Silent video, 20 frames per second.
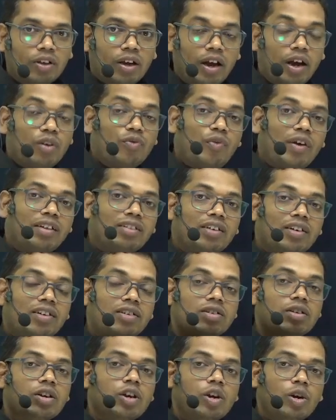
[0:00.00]
and when there
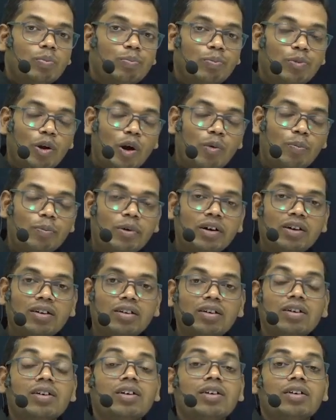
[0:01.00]
is proper